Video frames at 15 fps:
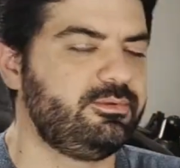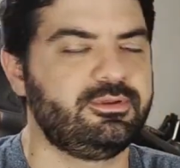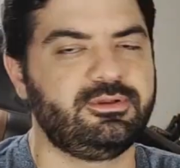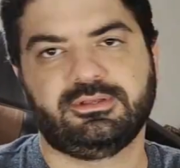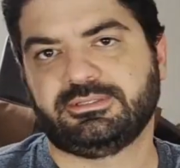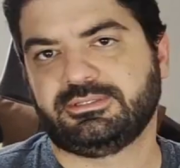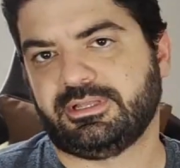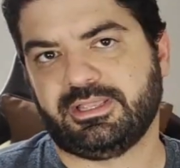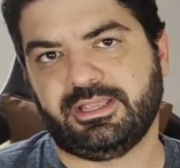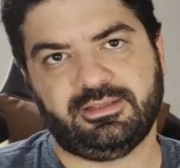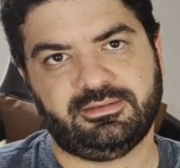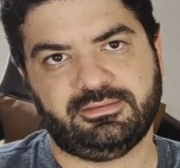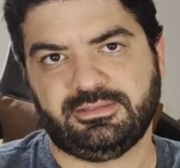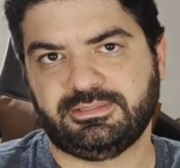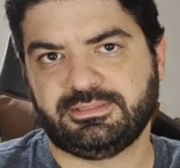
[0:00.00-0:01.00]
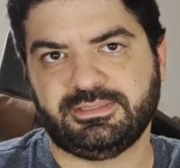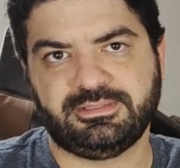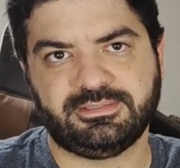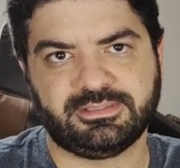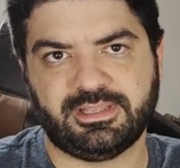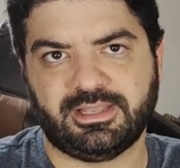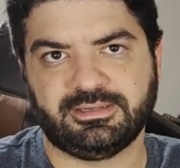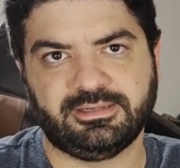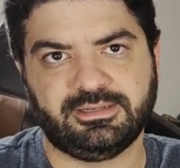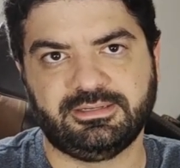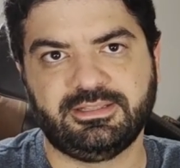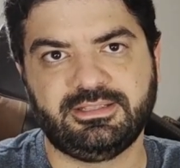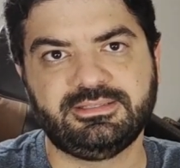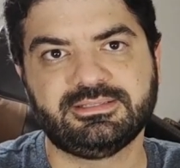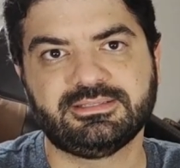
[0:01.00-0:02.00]
Because again, it's an
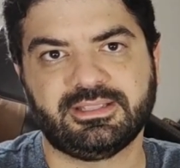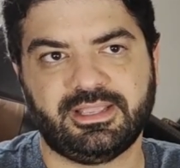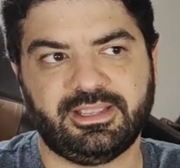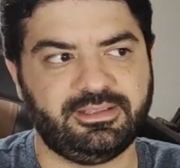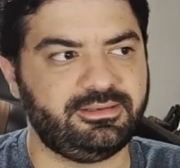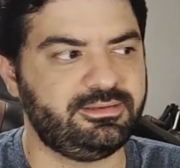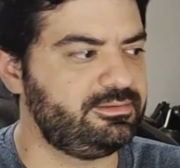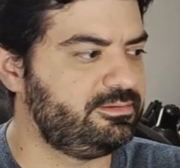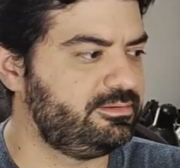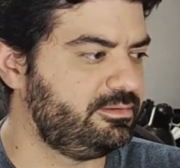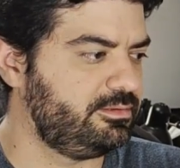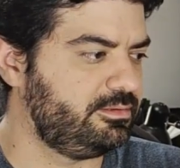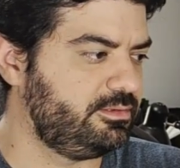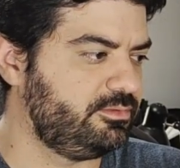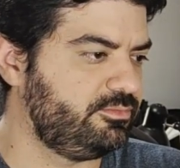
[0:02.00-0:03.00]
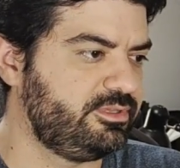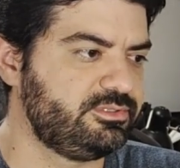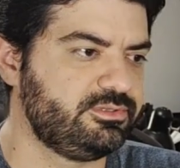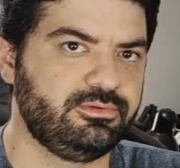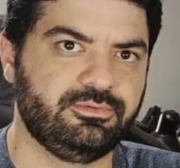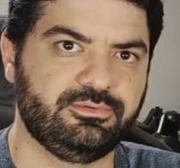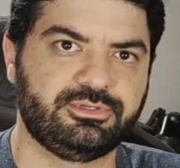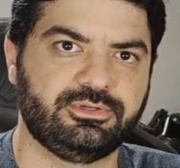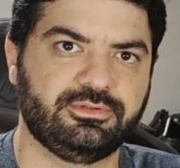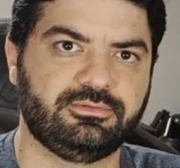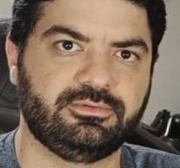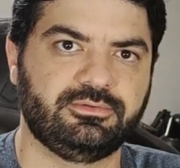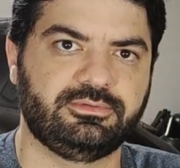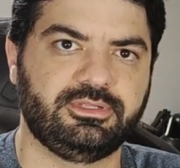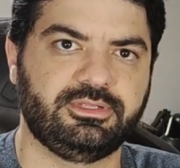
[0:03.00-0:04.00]
insane
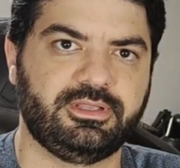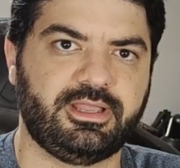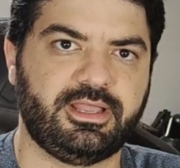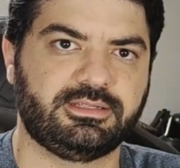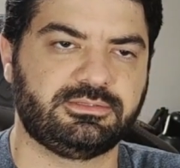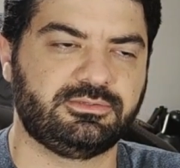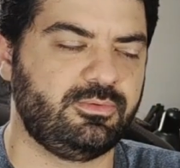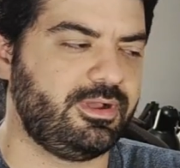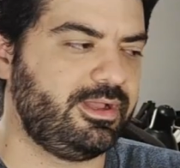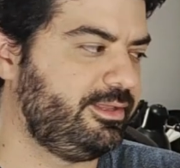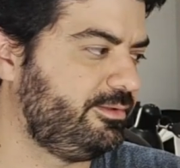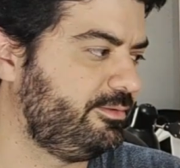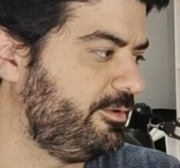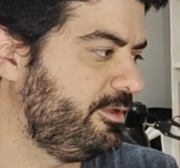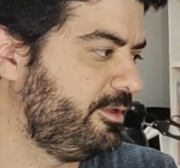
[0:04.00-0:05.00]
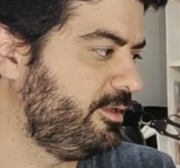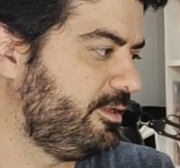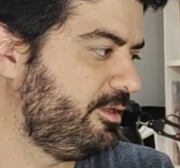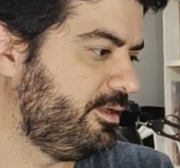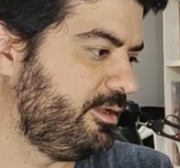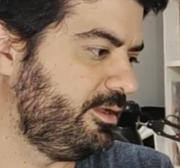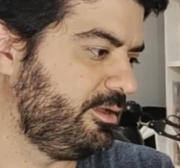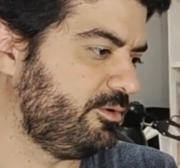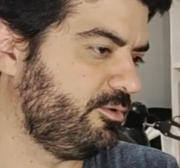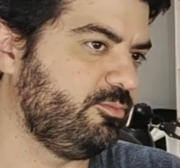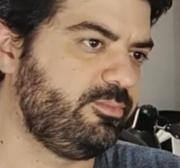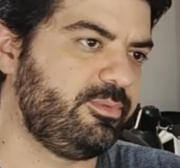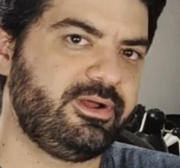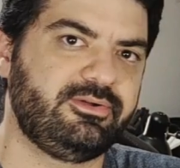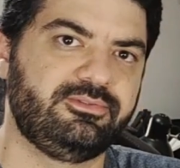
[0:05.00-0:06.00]
resolution on the XY
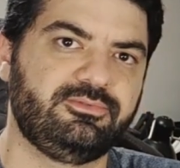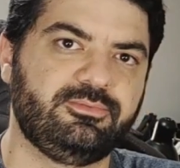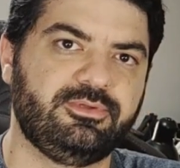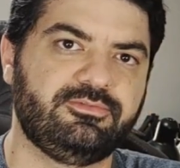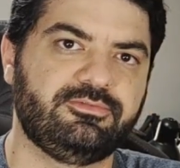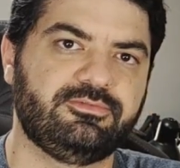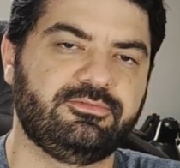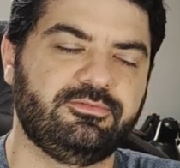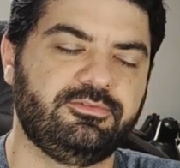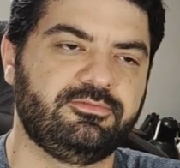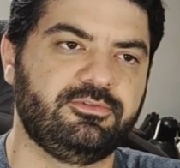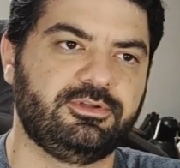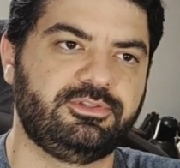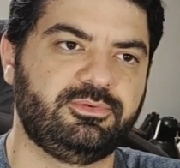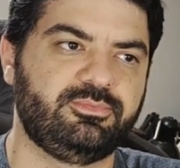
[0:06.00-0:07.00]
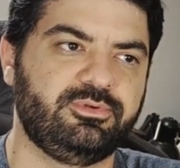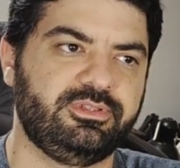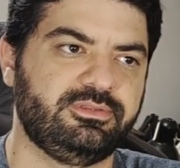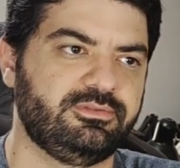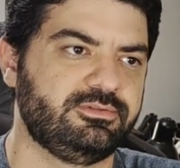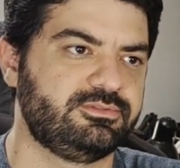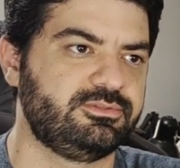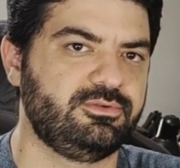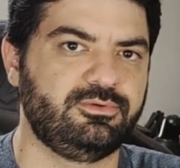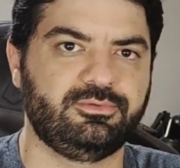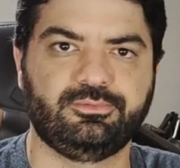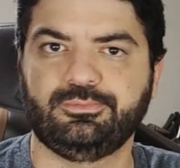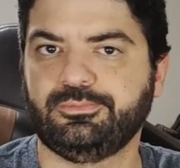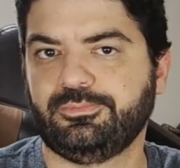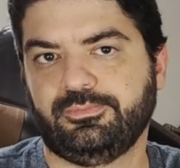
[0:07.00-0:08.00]
compared with other printers.
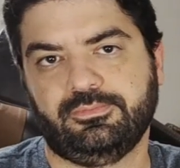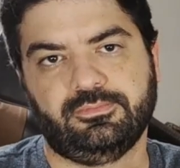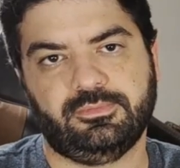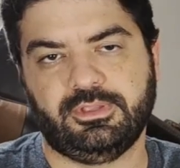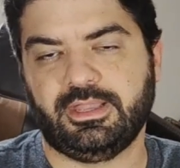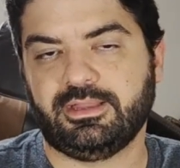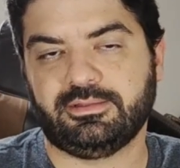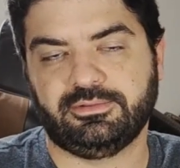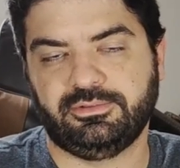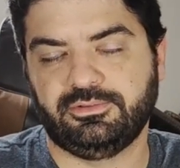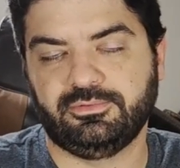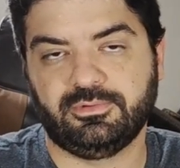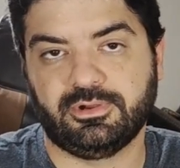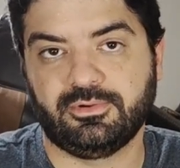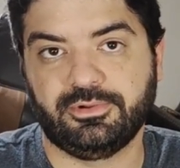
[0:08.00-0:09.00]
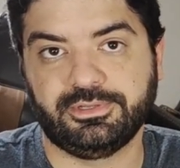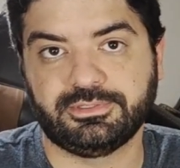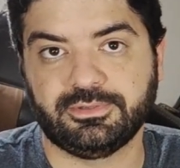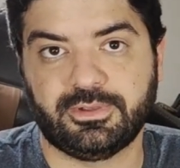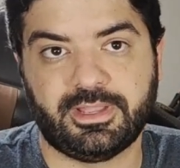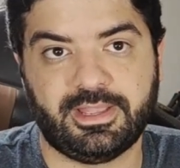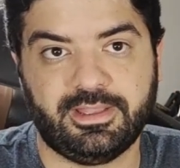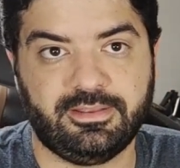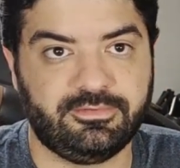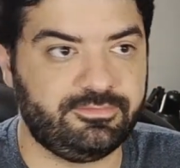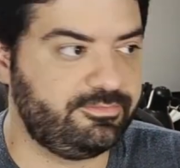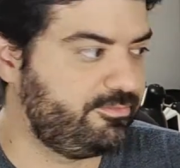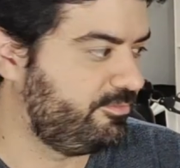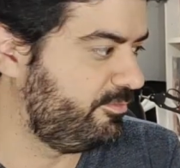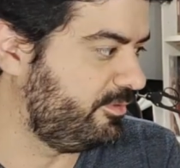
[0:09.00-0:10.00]
So yeah, you are going to
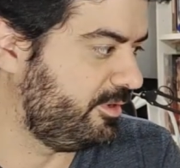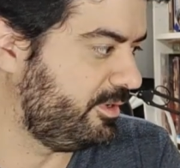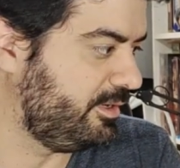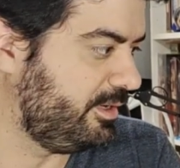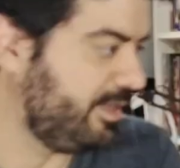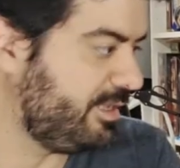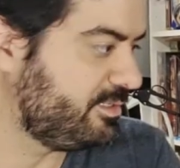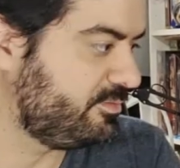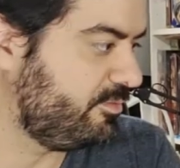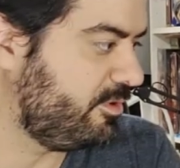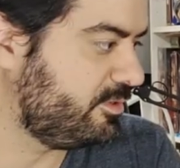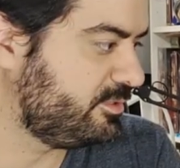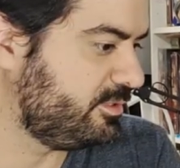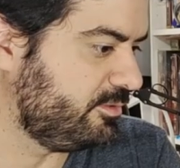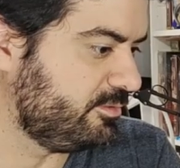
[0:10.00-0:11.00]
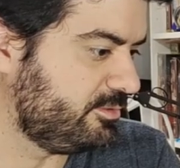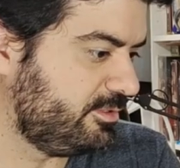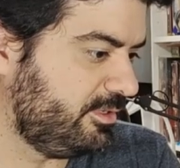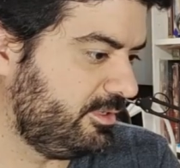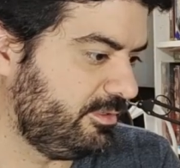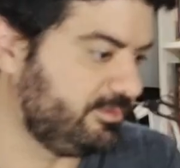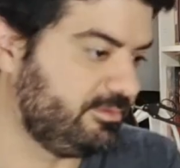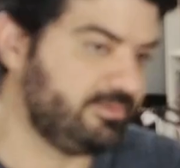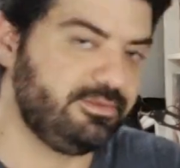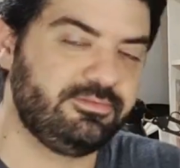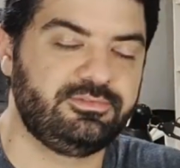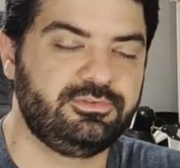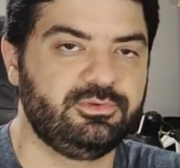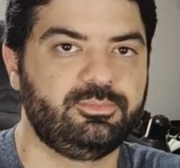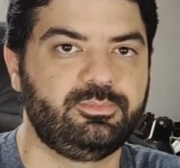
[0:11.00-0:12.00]
have less voxels, and
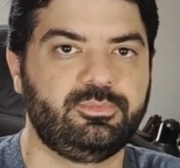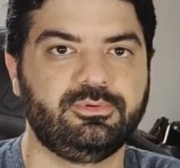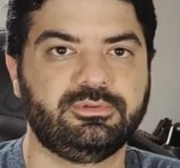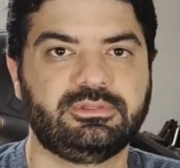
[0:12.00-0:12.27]
if you